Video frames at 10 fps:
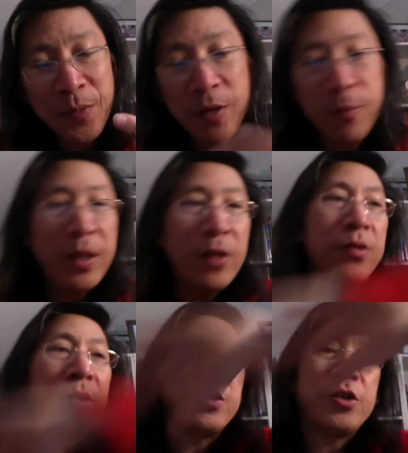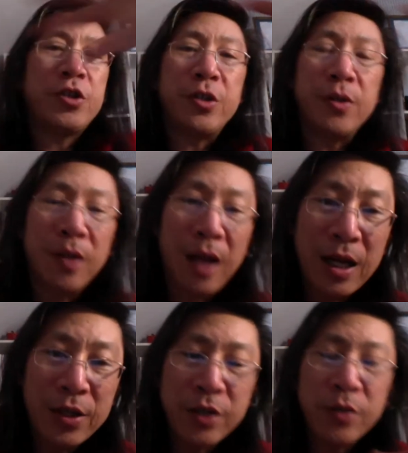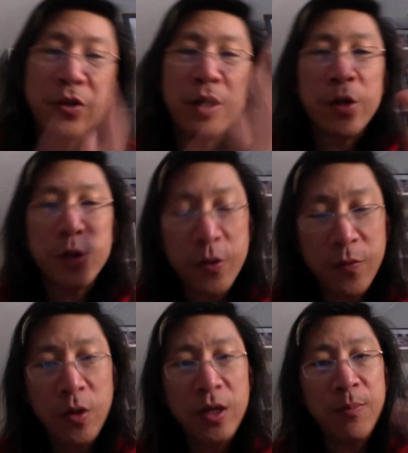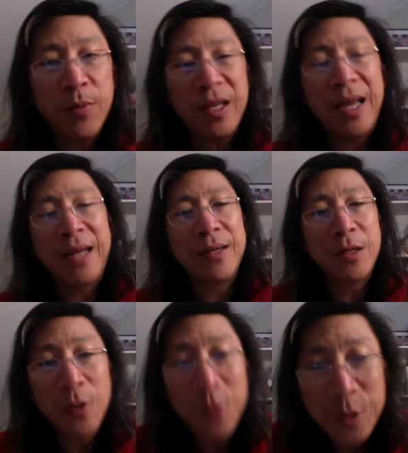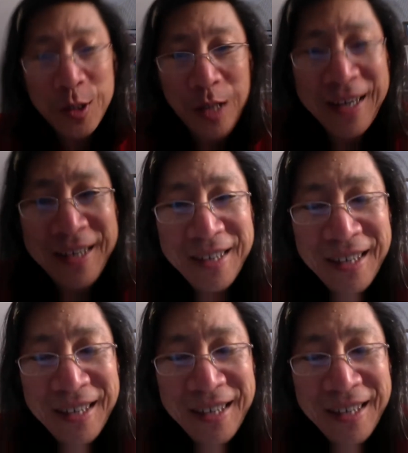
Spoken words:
compared to these geological changes of what a planet looks like.